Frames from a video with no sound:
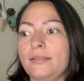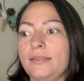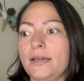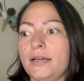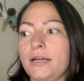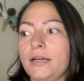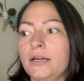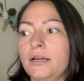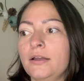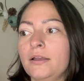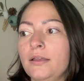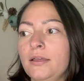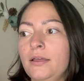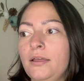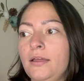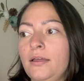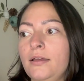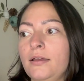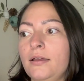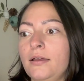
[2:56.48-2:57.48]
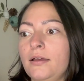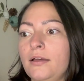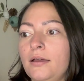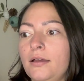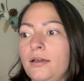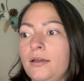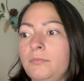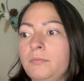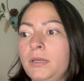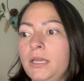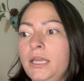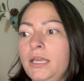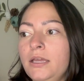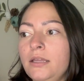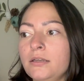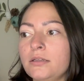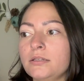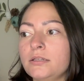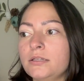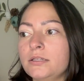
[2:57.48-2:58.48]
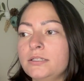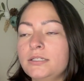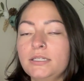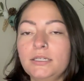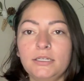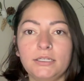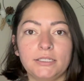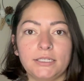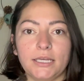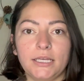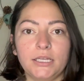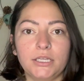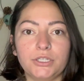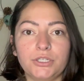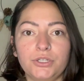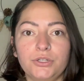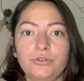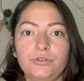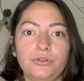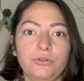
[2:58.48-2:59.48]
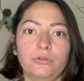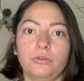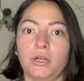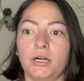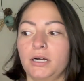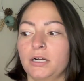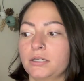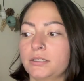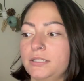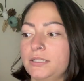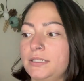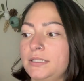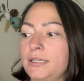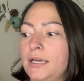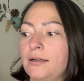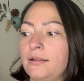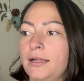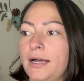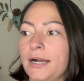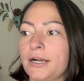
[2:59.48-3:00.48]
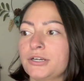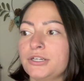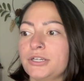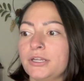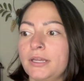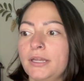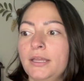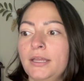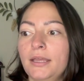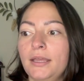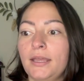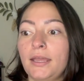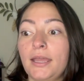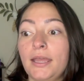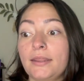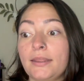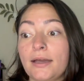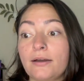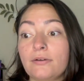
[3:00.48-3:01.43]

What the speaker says: there. And it didn't take too long to sell, actually. And that